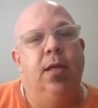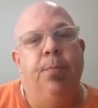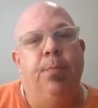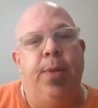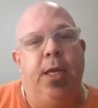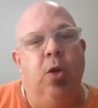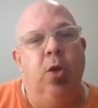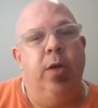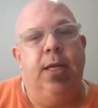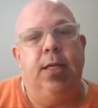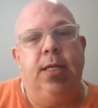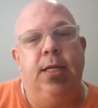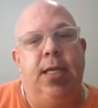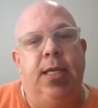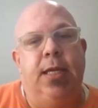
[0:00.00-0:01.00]
period
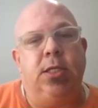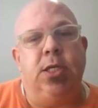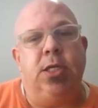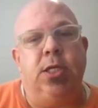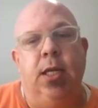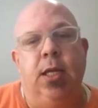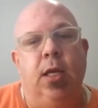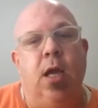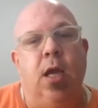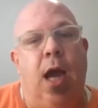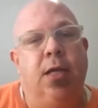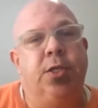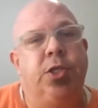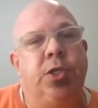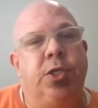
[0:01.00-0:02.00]
kitchen and
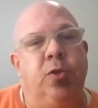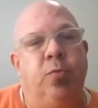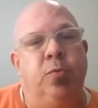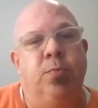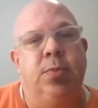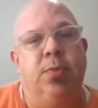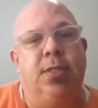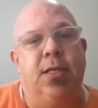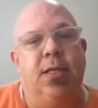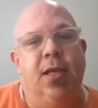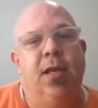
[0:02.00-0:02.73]
costumes